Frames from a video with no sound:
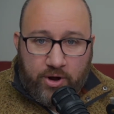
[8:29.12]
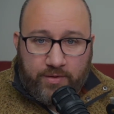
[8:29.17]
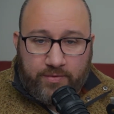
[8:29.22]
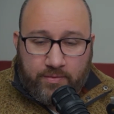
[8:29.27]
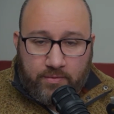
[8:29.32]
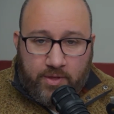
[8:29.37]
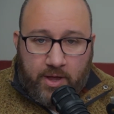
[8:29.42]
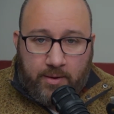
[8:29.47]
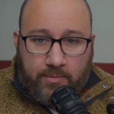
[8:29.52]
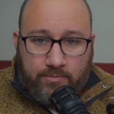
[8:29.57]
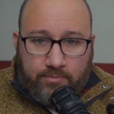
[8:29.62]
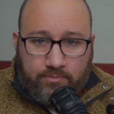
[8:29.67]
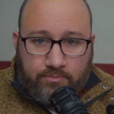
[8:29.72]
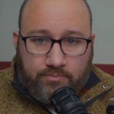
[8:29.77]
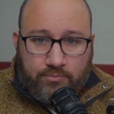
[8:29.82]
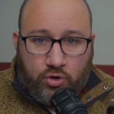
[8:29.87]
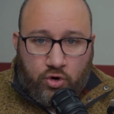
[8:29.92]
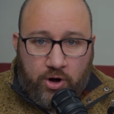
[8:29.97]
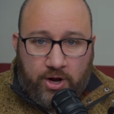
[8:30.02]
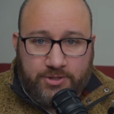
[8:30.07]
that
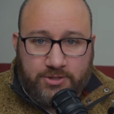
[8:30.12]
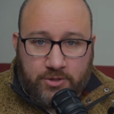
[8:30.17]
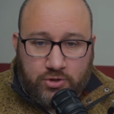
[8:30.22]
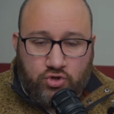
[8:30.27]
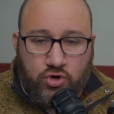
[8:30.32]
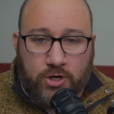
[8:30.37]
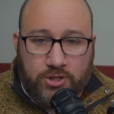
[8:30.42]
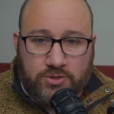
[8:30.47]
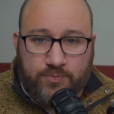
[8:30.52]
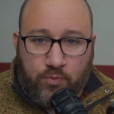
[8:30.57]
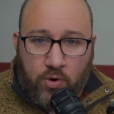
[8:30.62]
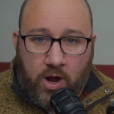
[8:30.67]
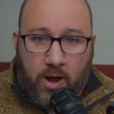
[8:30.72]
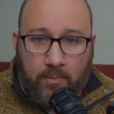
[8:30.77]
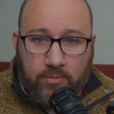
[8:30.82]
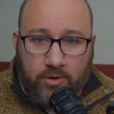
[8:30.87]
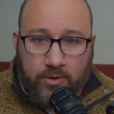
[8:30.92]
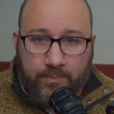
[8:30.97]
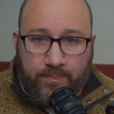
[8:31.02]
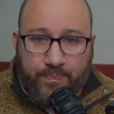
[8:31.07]
creates a trust
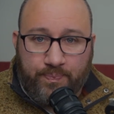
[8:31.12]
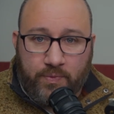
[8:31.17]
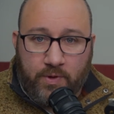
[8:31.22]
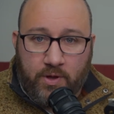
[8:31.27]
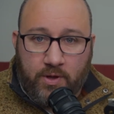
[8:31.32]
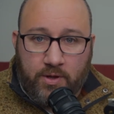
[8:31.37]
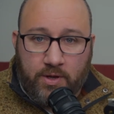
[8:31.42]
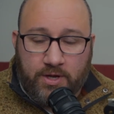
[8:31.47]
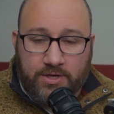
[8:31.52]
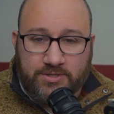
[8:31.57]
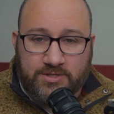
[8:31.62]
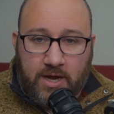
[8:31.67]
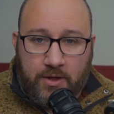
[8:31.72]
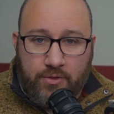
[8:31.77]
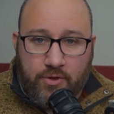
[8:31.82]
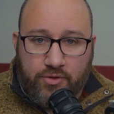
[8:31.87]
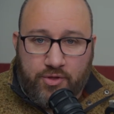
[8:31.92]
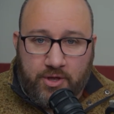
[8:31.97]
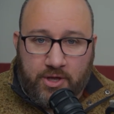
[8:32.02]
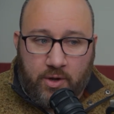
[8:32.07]
problem, because now
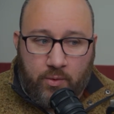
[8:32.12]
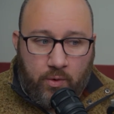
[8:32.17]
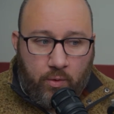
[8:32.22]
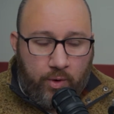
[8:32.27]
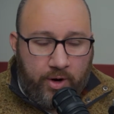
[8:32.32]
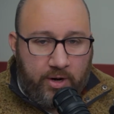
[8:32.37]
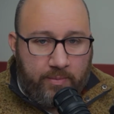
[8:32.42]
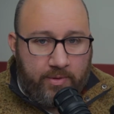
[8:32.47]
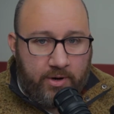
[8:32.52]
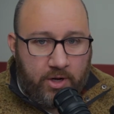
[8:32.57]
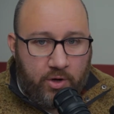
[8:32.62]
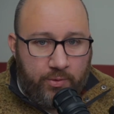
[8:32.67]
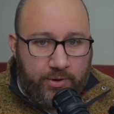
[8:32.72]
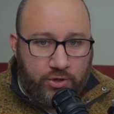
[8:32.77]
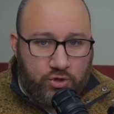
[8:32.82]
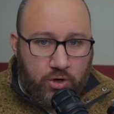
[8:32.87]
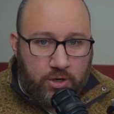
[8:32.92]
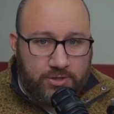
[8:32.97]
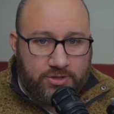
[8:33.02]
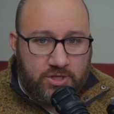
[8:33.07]
they're thinking, well, wait a minute, can we
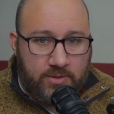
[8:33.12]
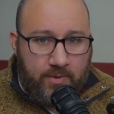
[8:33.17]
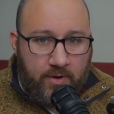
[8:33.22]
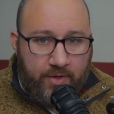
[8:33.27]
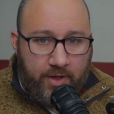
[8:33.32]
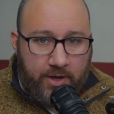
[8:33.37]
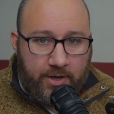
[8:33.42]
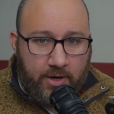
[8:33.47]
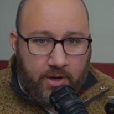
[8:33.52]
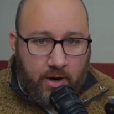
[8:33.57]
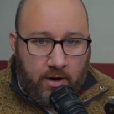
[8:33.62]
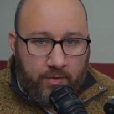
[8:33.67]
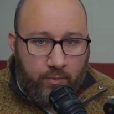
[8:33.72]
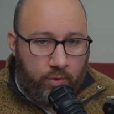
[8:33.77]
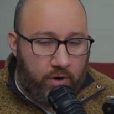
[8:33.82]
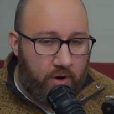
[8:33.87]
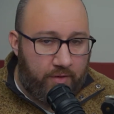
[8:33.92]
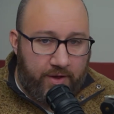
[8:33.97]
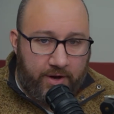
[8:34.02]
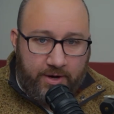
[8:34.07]
trust them? Are they
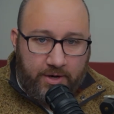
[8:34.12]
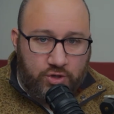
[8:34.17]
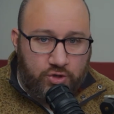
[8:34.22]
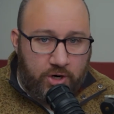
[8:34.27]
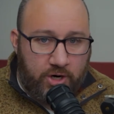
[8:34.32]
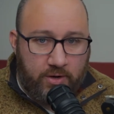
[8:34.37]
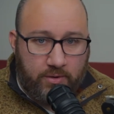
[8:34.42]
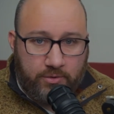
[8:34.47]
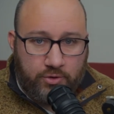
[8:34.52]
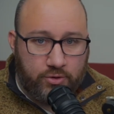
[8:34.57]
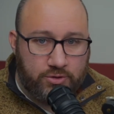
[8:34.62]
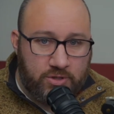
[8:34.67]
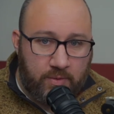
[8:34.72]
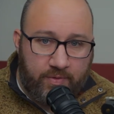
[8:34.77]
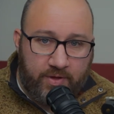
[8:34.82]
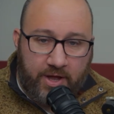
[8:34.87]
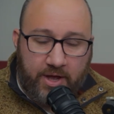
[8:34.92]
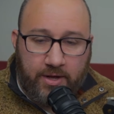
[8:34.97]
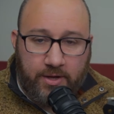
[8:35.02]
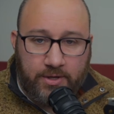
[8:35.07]
gonna try to do
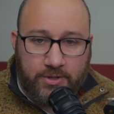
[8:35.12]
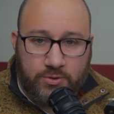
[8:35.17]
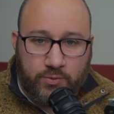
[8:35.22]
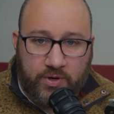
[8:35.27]
something else?